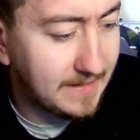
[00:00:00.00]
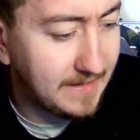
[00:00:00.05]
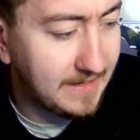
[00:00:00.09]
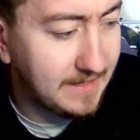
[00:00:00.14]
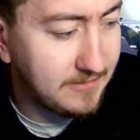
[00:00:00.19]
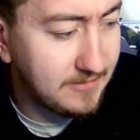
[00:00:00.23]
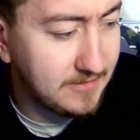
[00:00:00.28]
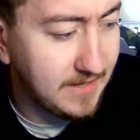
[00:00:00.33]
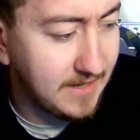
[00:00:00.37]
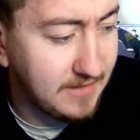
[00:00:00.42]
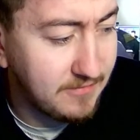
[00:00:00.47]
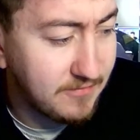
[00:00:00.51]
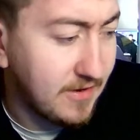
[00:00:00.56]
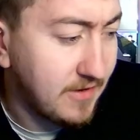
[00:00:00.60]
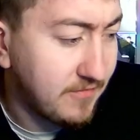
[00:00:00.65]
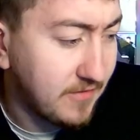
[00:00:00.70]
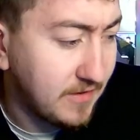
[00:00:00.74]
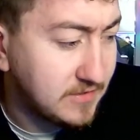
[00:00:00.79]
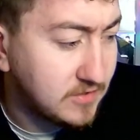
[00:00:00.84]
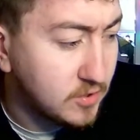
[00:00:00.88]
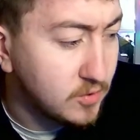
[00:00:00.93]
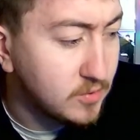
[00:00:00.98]
if
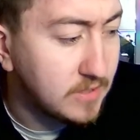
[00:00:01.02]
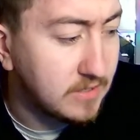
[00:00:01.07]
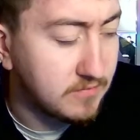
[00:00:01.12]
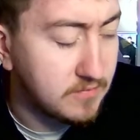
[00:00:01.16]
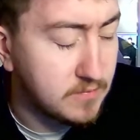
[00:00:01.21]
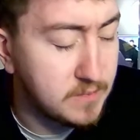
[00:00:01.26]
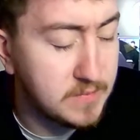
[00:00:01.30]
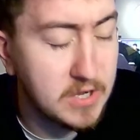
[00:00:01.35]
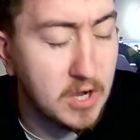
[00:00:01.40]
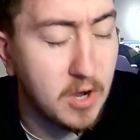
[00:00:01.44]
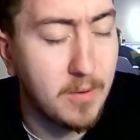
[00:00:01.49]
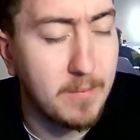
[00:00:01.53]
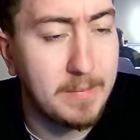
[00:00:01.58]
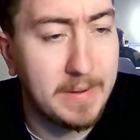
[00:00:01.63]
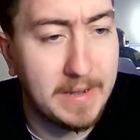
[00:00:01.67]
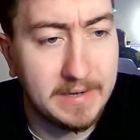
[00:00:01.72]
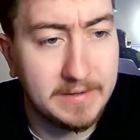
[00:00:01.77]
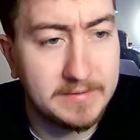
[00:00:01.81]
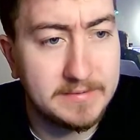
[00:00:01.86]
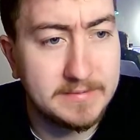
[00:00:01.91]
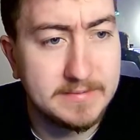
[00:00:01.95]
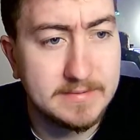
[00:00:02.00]
I do give him the
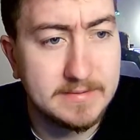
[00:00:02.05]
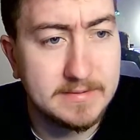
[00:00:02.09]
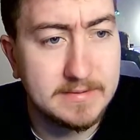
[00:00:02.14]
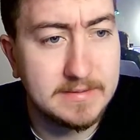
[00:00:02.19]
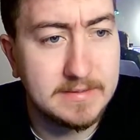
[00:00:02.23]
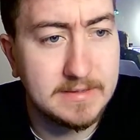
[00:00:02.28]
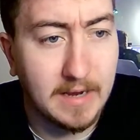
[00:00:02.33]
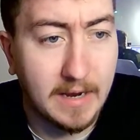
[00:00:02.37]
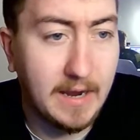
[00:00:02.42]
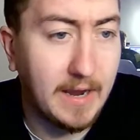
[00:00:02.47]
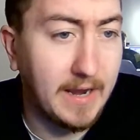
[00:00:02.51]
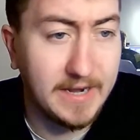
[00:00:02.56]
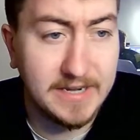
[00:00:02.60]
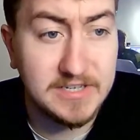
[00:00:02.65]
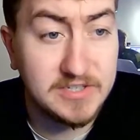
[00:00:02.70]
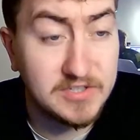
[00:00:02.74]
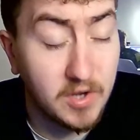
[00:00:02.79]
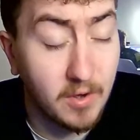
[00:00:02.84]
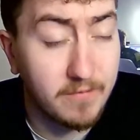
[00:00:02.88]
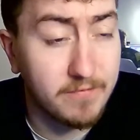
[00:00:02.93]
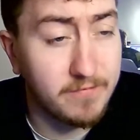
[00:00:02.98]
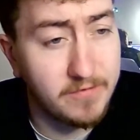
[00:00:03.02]
armband and he's
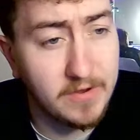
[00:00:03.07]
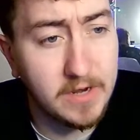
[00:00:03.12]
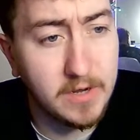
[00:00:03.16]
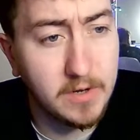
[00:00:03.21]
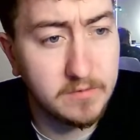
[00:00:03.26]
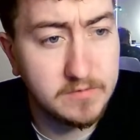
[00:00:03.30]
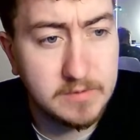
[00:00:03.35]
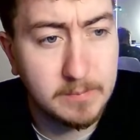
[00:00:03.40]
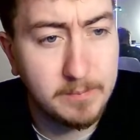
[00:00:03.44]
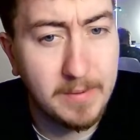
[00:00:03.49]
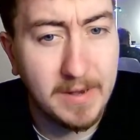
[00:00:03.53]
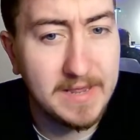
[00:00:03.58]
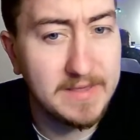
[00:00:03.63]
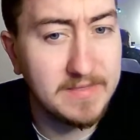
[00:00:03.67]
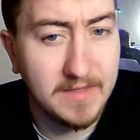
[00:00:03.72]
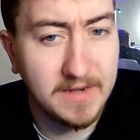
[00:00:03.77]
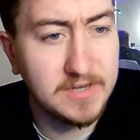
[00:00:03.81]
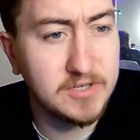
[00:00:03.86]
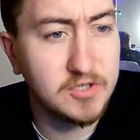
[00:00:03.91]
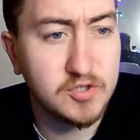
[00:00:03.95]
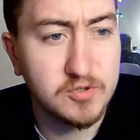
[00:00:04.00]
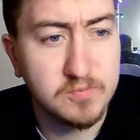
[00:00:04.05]
not fit enough to play,
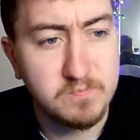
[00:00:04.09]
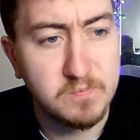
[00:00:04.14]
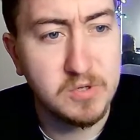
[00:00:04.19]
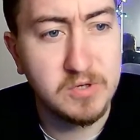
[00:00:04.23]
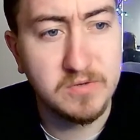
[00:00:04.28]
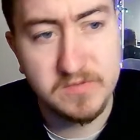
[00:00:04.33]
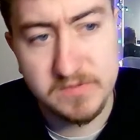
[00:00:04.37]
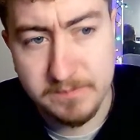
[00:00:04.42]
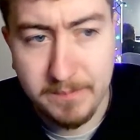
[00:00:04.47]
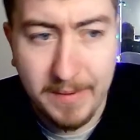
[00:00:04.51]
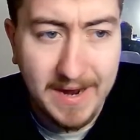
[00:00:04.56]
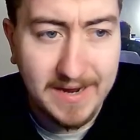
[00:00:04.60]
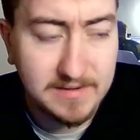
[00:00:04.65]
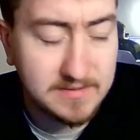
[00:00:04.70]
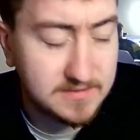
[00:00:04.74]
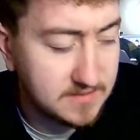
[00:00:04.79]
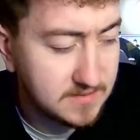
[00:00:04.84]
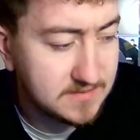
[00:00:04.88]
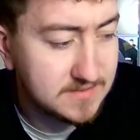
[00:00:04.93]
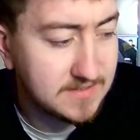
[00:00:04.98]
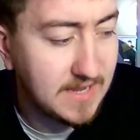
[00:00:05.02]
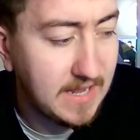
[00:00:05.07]
then it just moves back
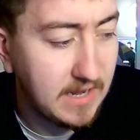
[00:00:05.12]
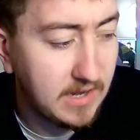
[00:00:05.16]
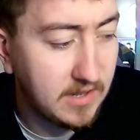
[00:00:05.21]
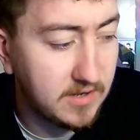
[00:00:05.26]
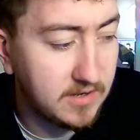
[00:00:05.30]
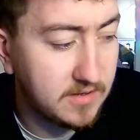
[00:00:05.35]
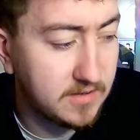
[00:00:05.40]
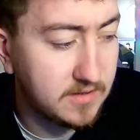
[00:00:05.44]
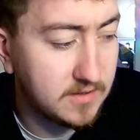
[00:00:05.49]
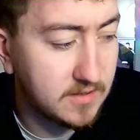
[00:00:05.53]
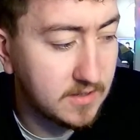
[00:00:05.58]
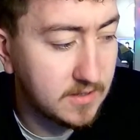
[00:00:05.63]
to Salah.